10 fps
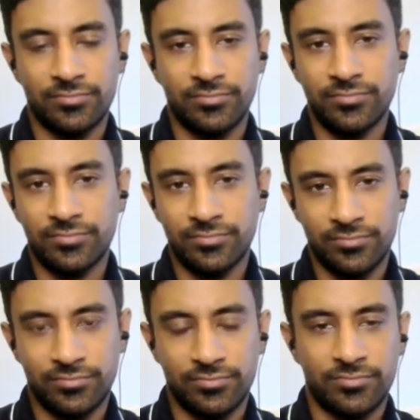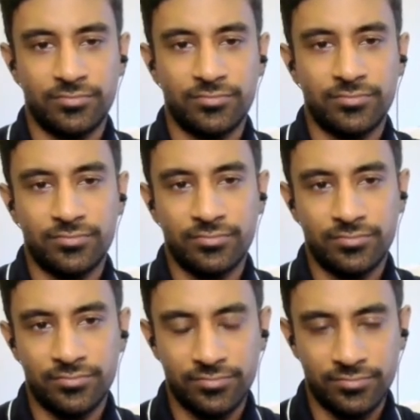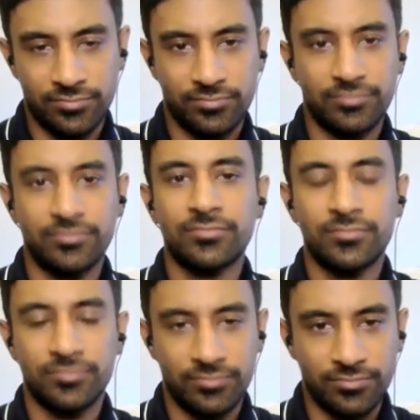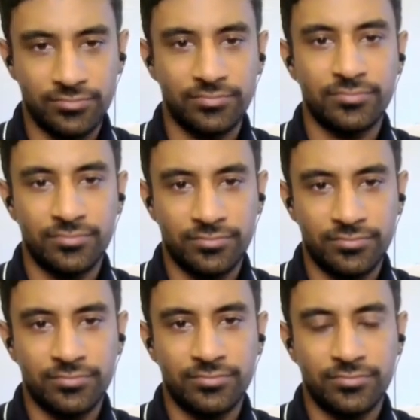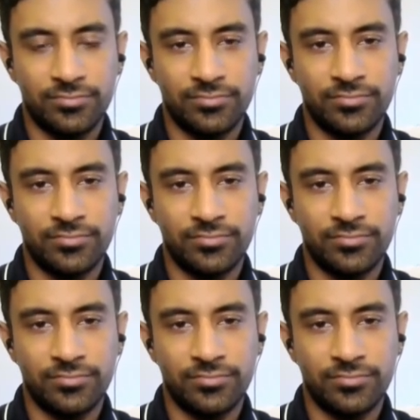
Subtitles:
This person isn't speaking.